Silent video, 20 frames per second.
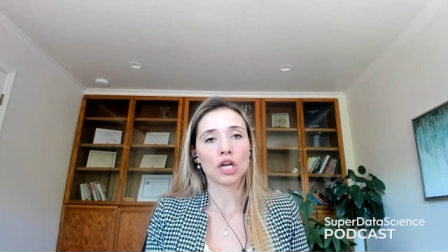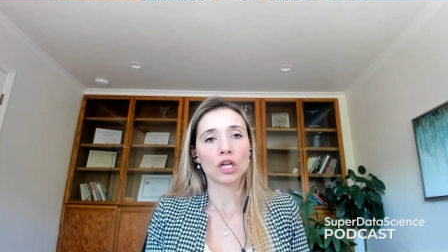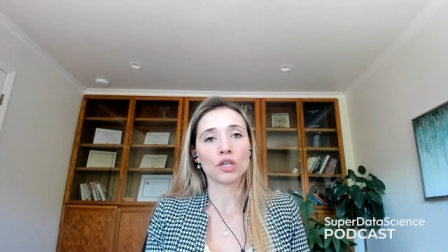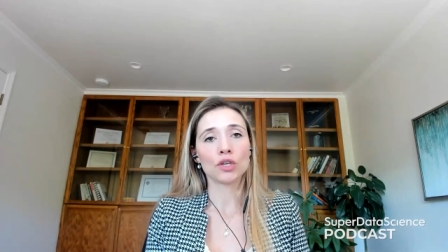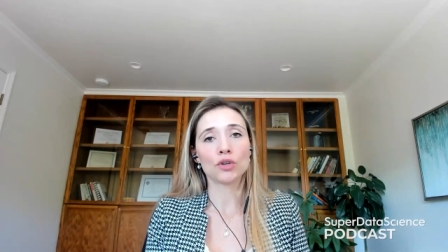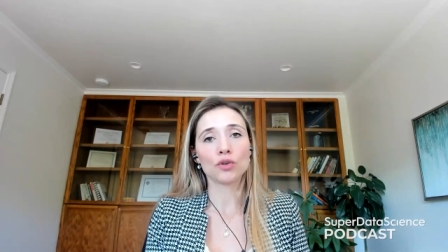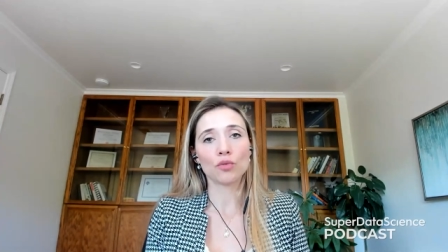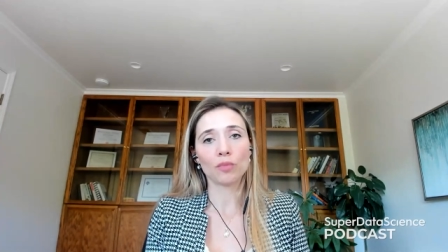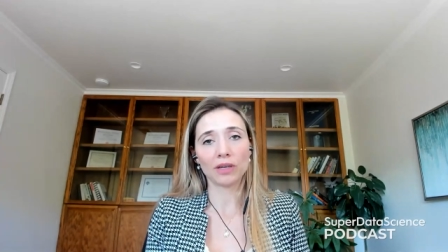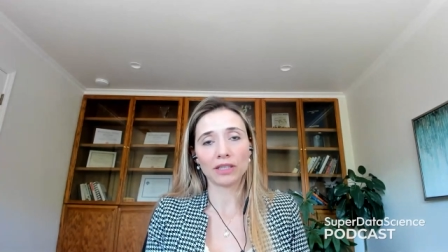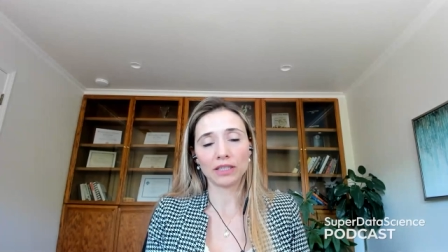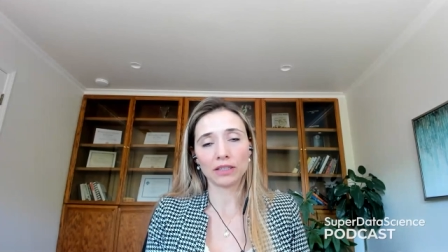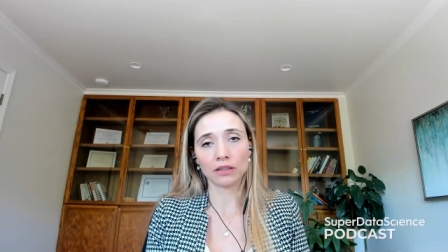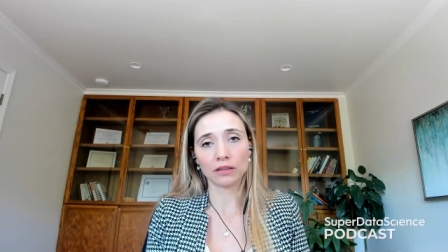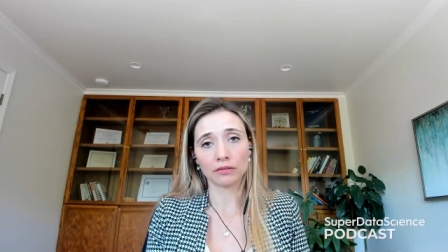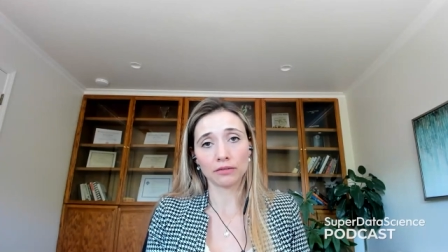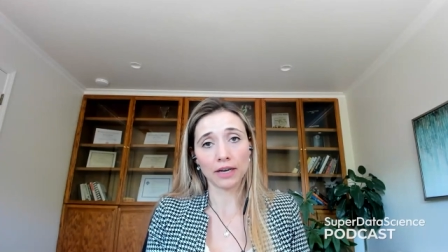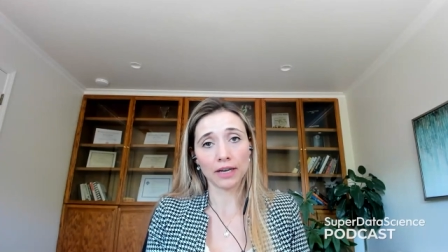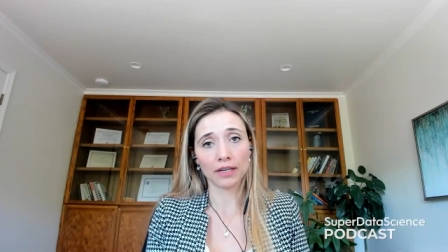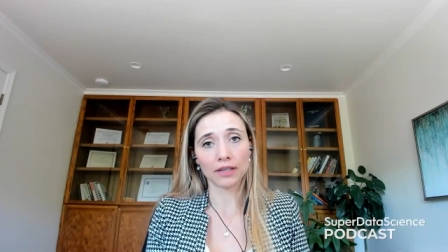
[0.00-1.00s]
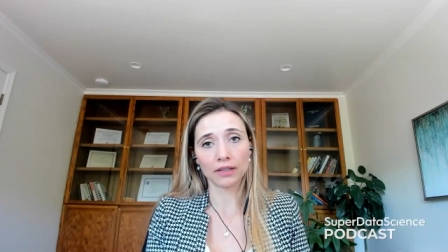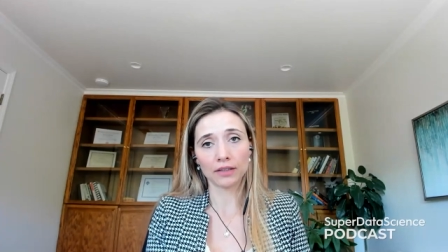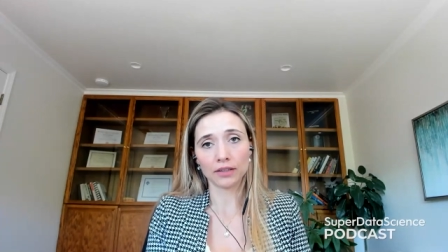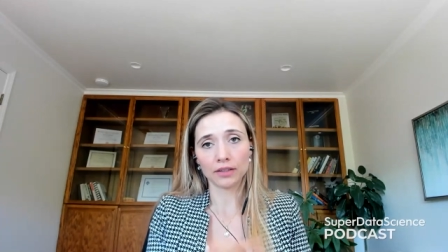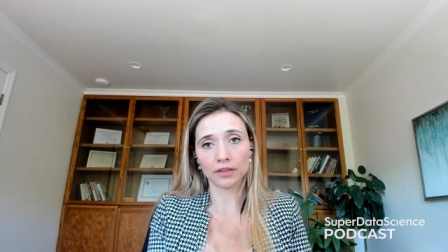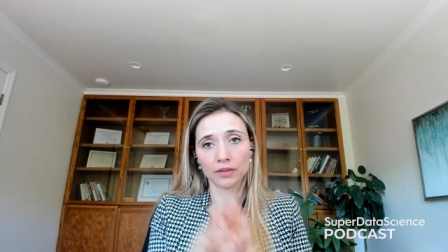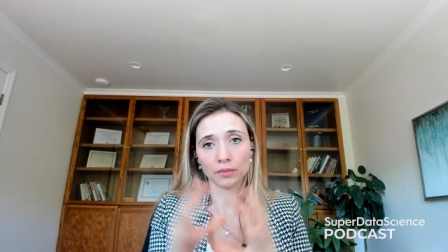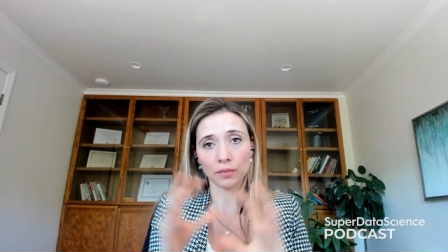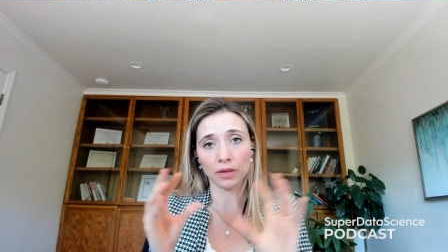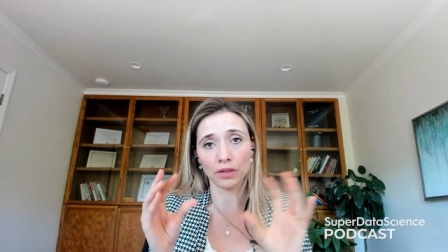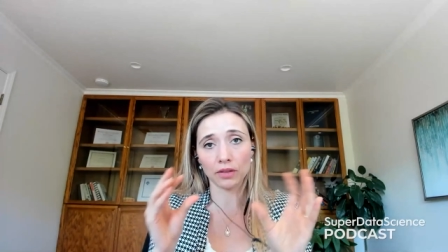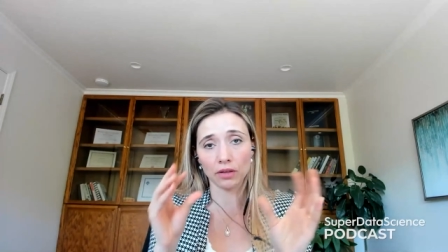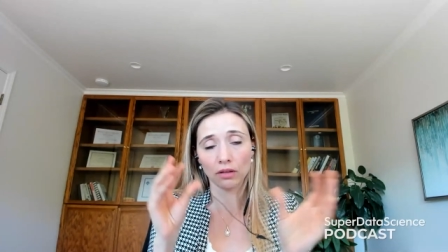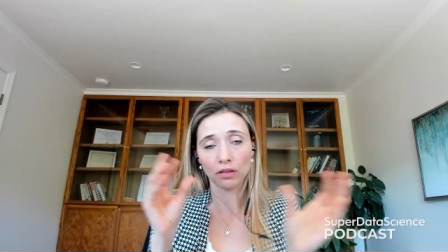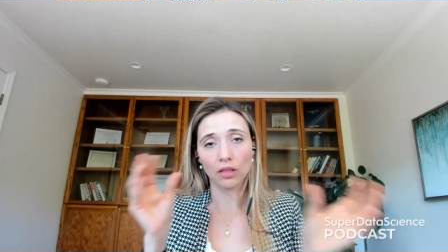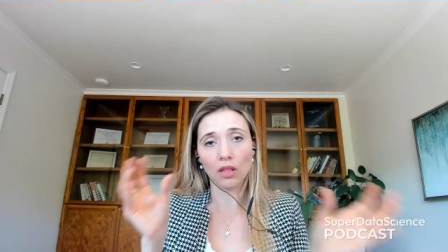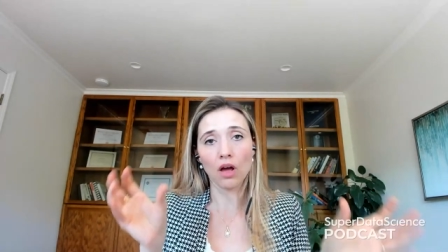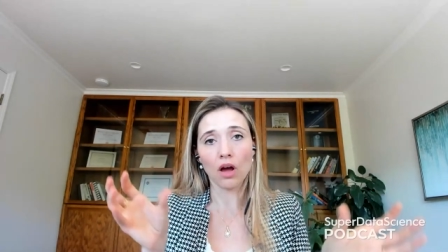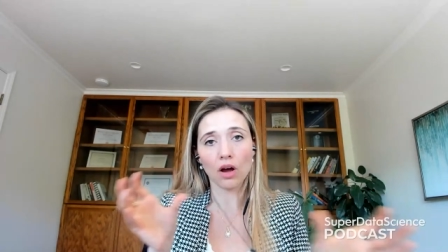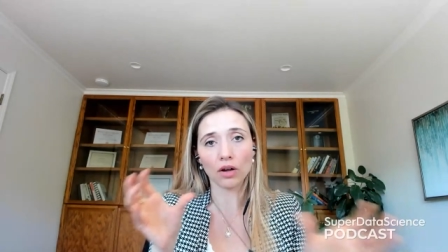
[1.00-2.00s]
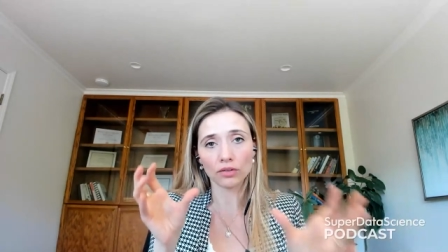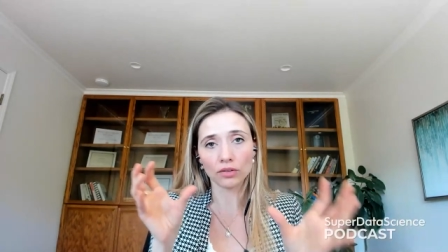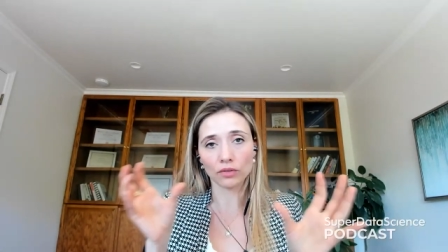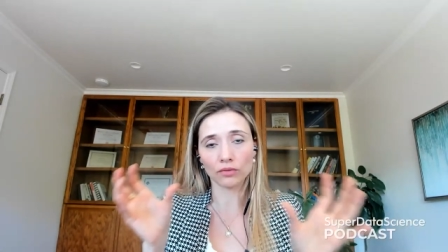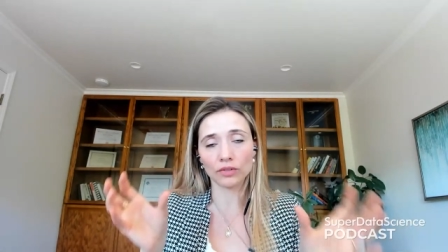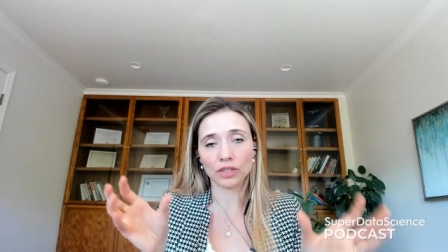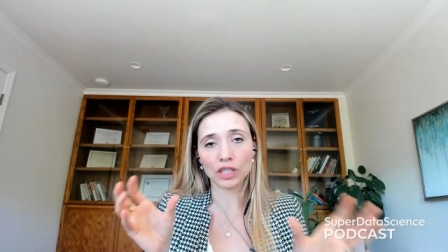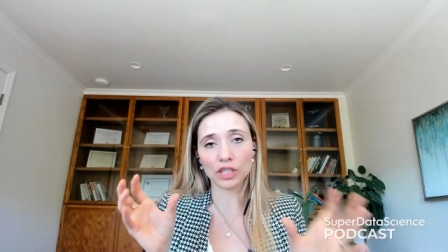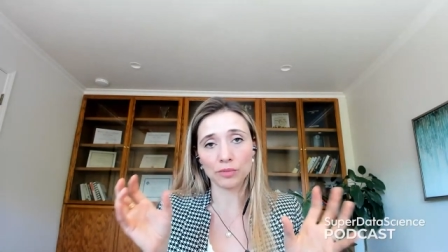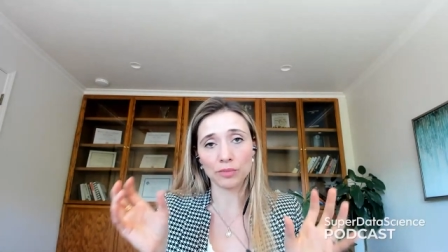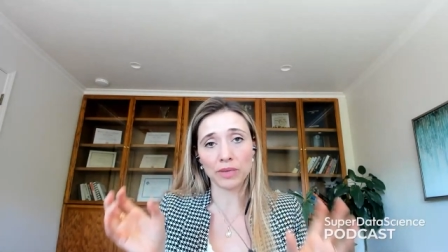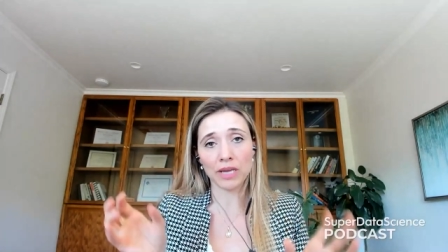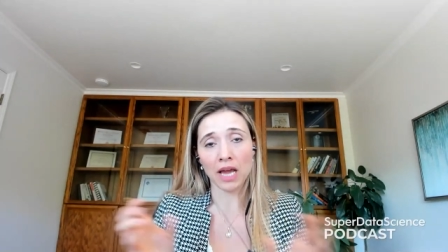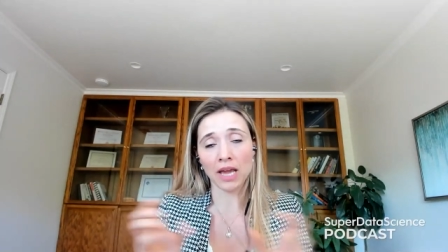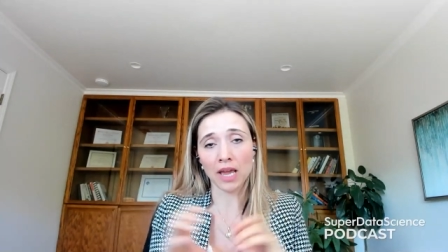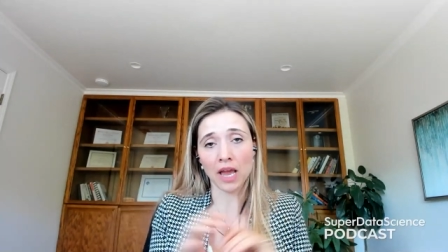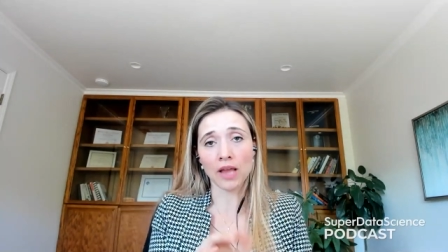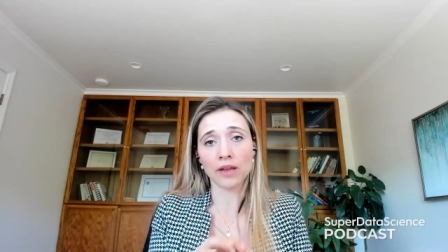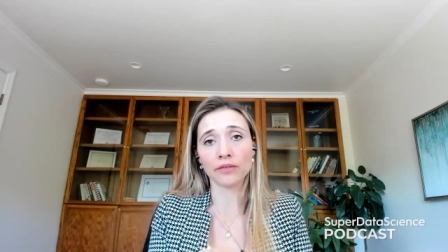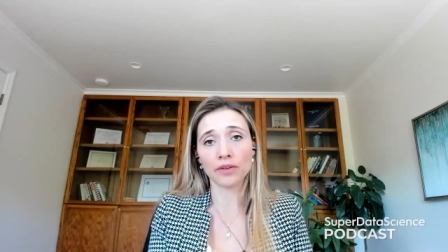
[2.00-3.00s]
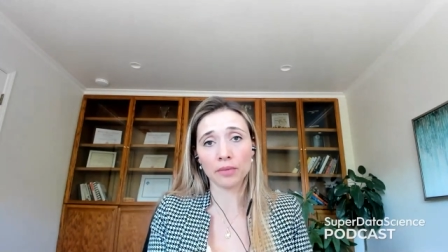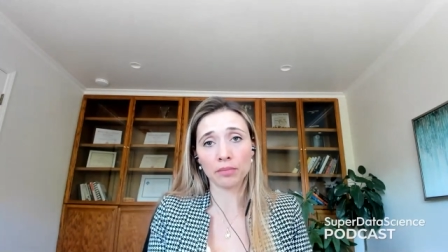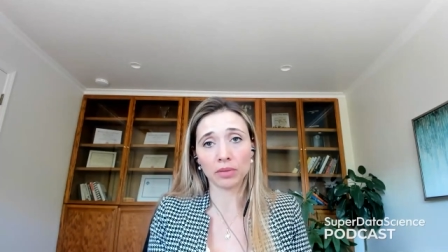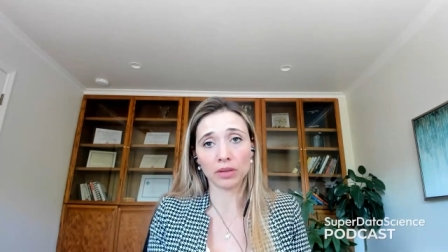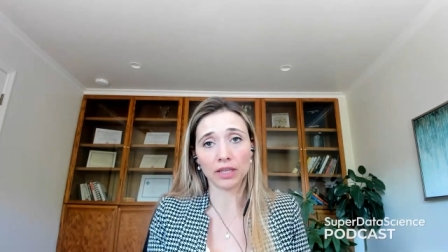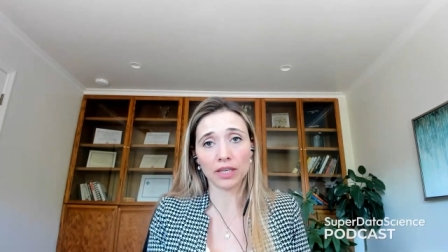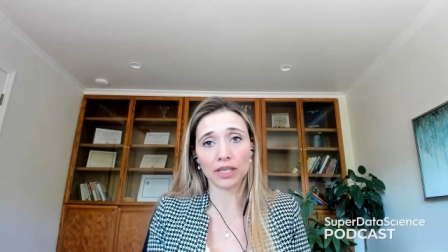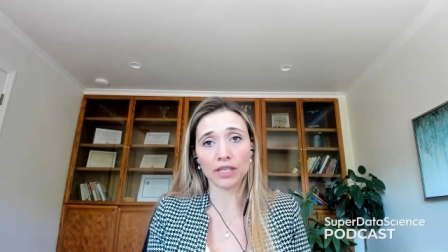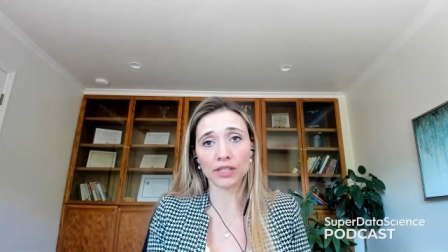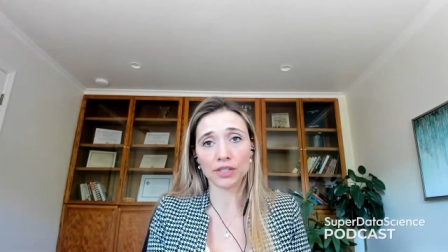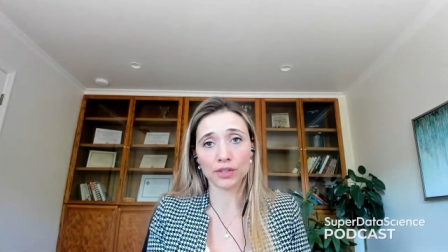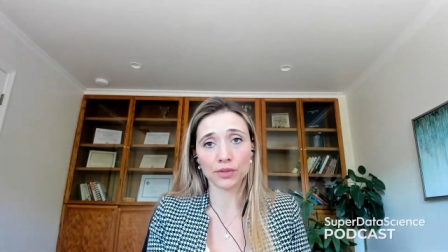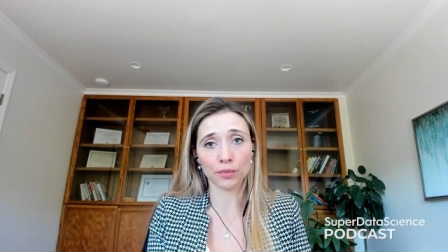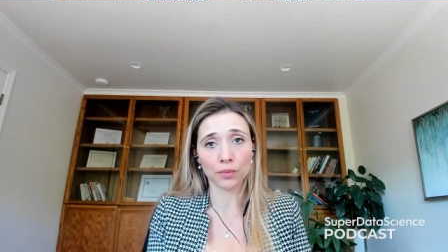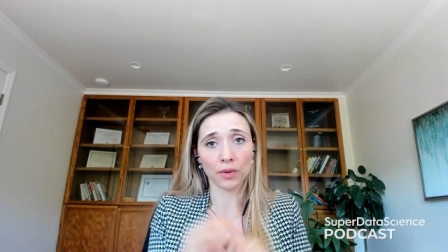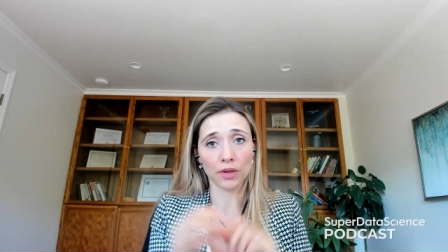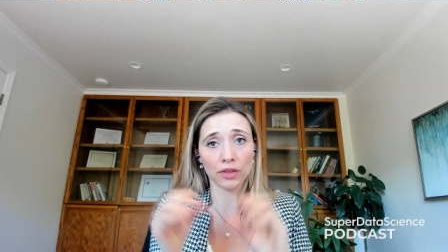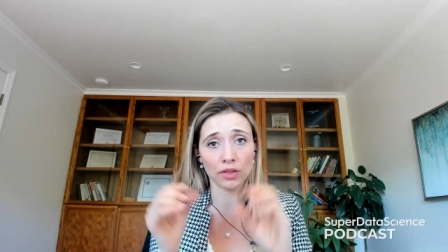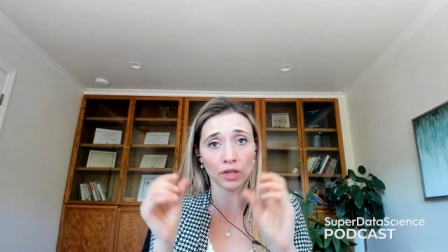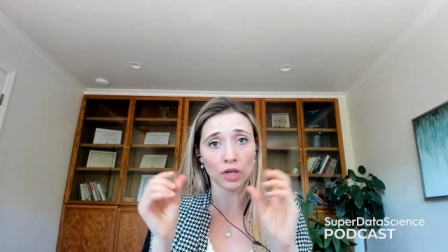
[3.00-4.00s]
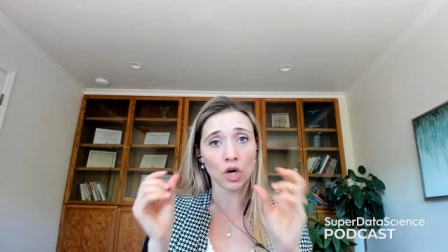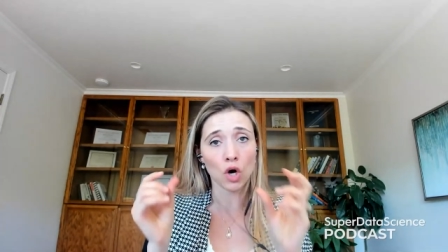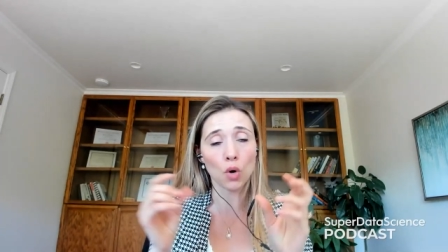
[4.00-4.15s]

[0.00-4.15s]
new medical record with a lot of this PII replaced with